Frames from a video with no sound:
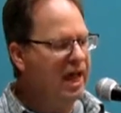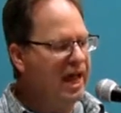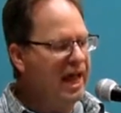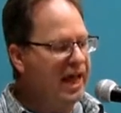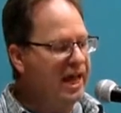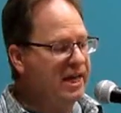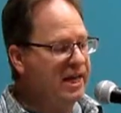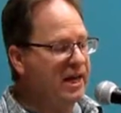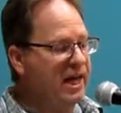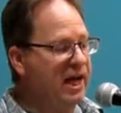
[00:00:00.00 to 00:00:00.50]

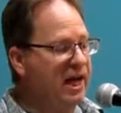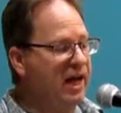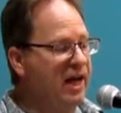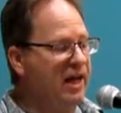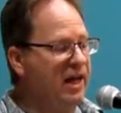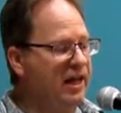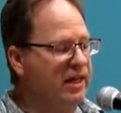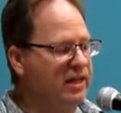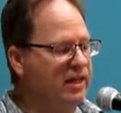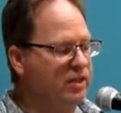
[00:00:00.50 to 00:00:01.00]
And
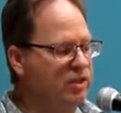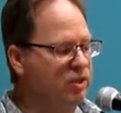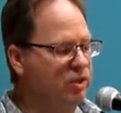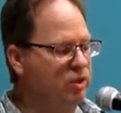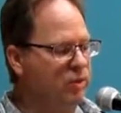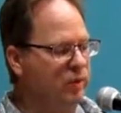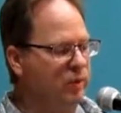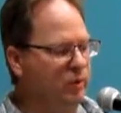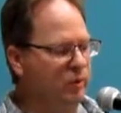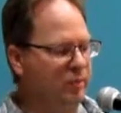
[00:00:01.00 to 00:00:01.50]
I, his
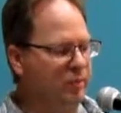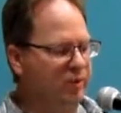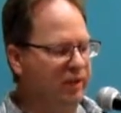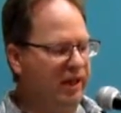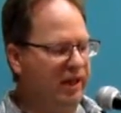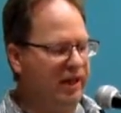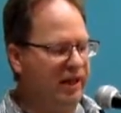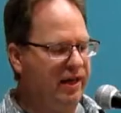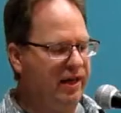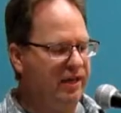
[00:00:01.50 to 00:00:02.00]
human
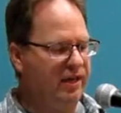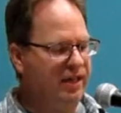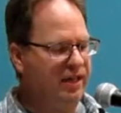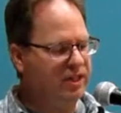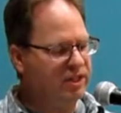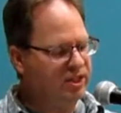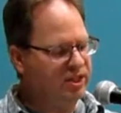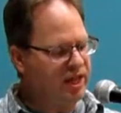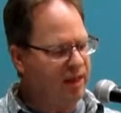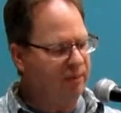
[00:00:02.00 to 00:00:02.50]
replied,
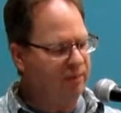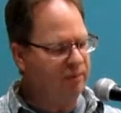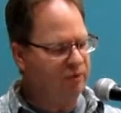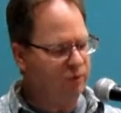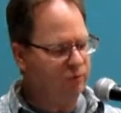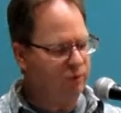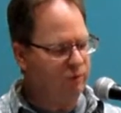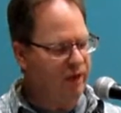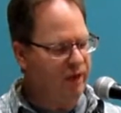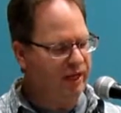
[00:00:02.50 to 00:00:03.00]
accept
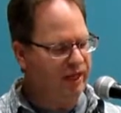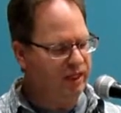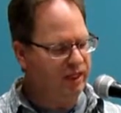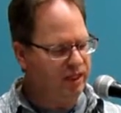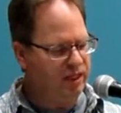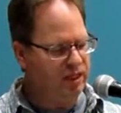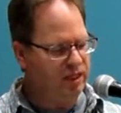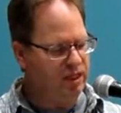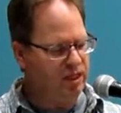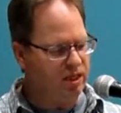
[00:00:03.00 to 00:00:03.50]
for my
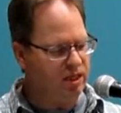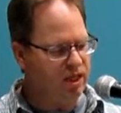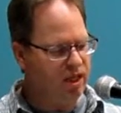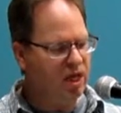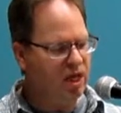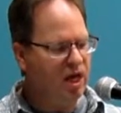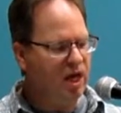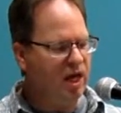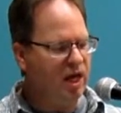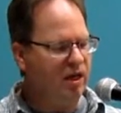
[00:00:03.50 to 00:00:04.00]
kin
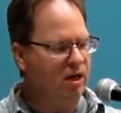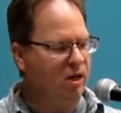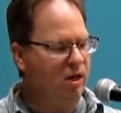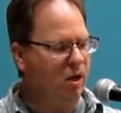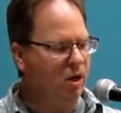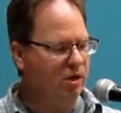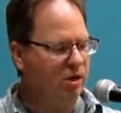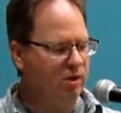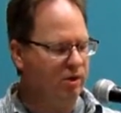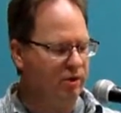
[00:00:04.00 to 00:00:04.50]
and
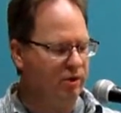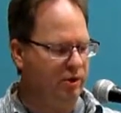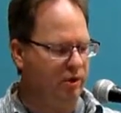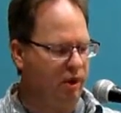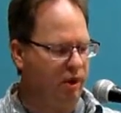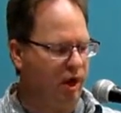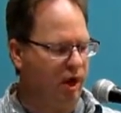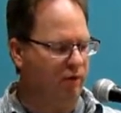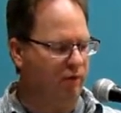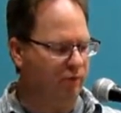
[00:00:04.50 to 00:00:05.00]
honor
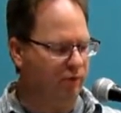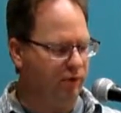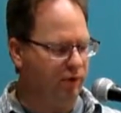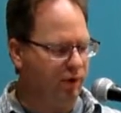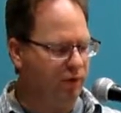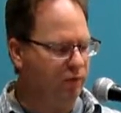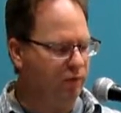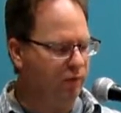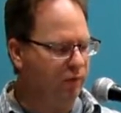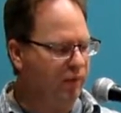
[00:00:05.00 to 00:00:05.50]
your offer
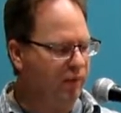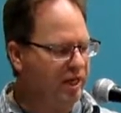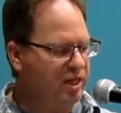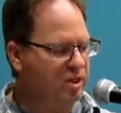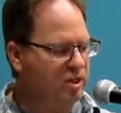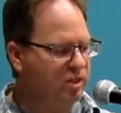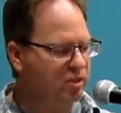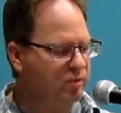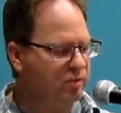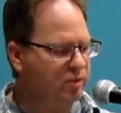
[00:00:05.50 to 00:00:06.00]
of
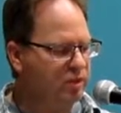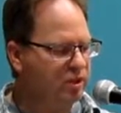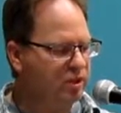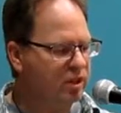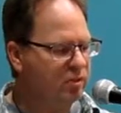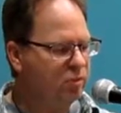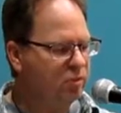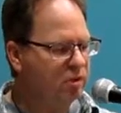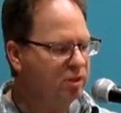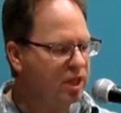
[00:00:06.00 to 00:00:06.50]
arrangement,
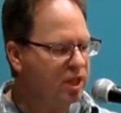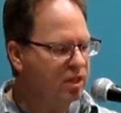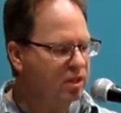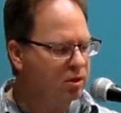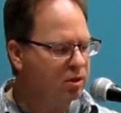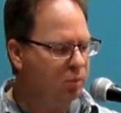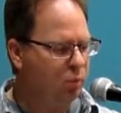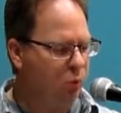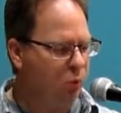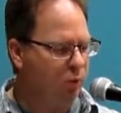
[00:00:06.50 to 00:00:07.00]
and will
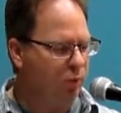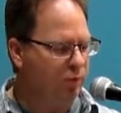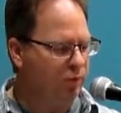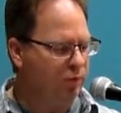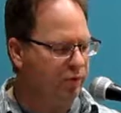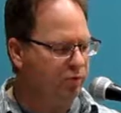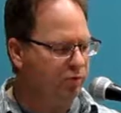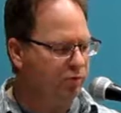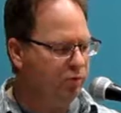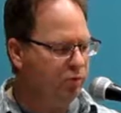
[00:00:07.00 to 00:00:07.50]
tender warmth
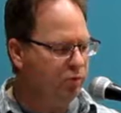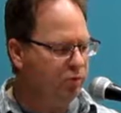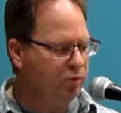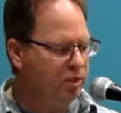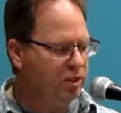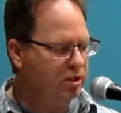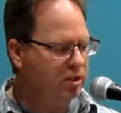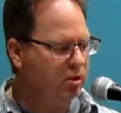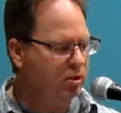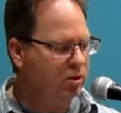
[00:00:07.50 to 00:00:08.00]
and food
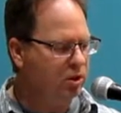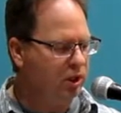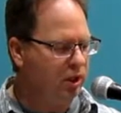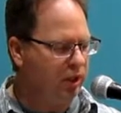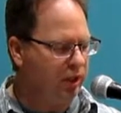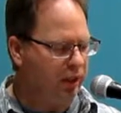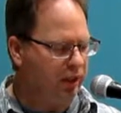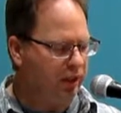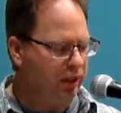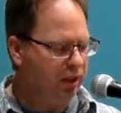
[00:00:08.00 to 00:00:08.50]

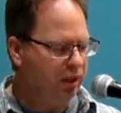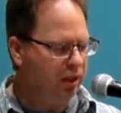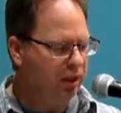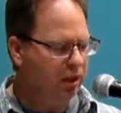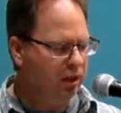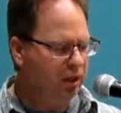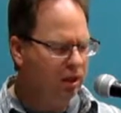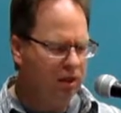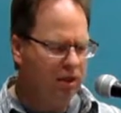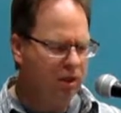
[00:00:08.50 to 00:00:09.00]
eternally,
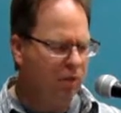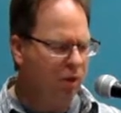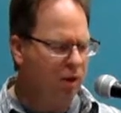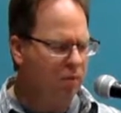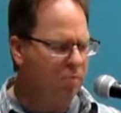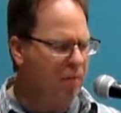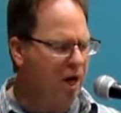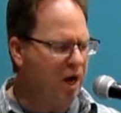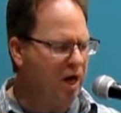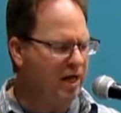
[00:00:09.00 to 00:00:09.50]
though
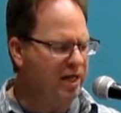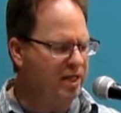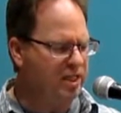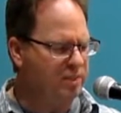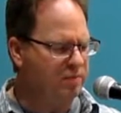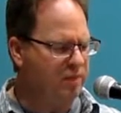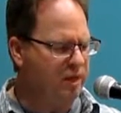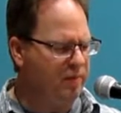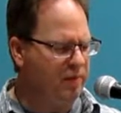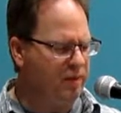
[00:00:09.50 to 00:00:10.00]
our
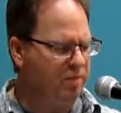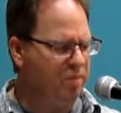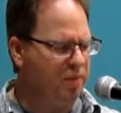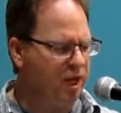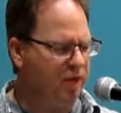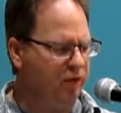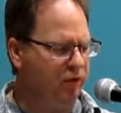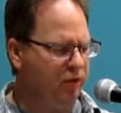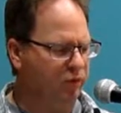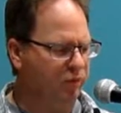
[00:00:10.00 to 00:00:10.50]
minds may be
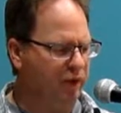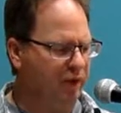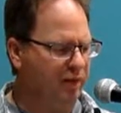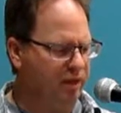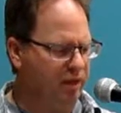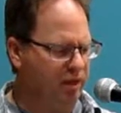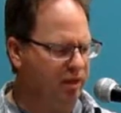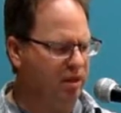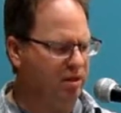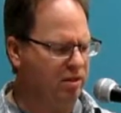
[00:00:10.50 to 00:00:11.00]
muddled by
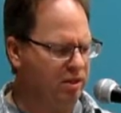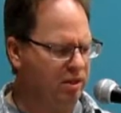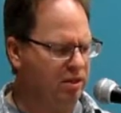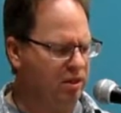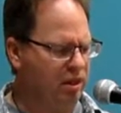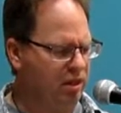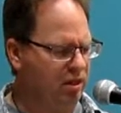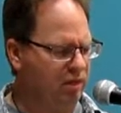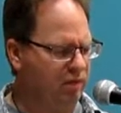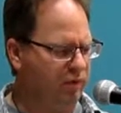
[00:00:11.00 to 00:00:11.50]
the
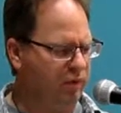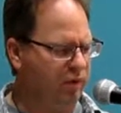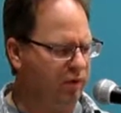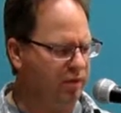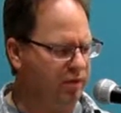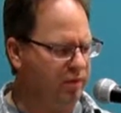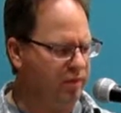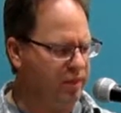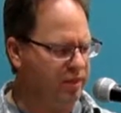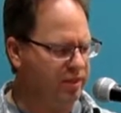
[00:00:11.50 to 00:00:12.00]
onset of our
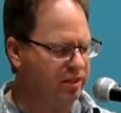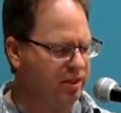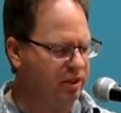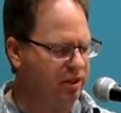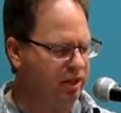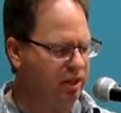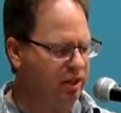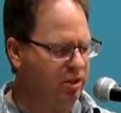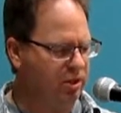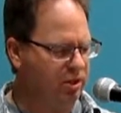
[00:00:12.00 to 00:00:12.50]

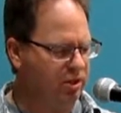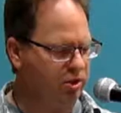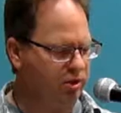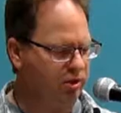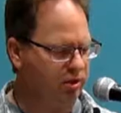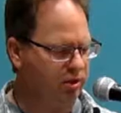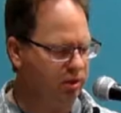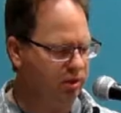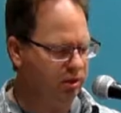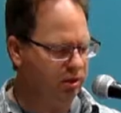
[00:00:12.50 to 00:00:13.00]
domestication.